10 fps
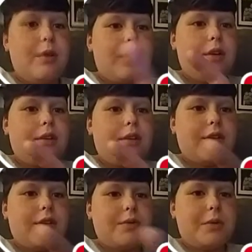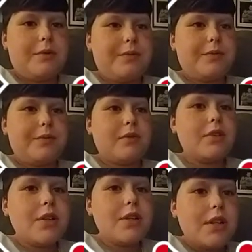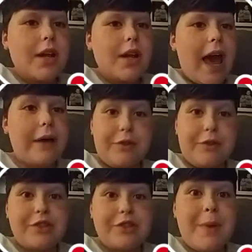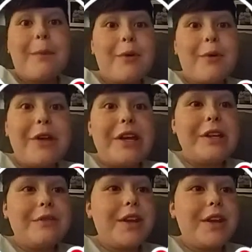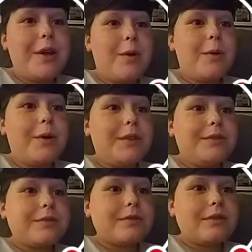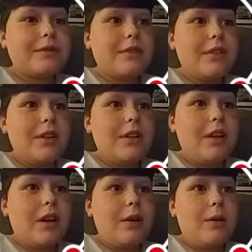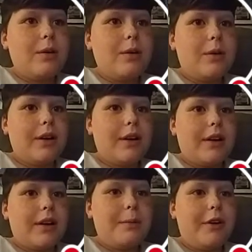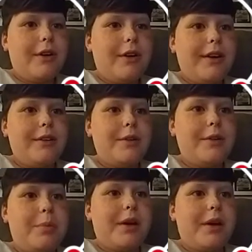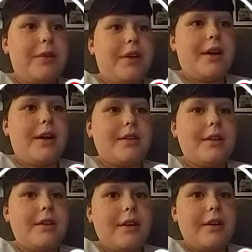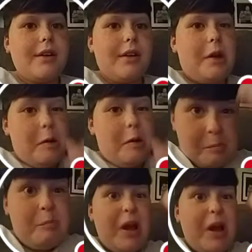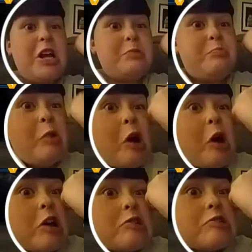Or this one. After this battle, I'm going to end the video. Oh, well, come on, you can do better than that. Beat his butt!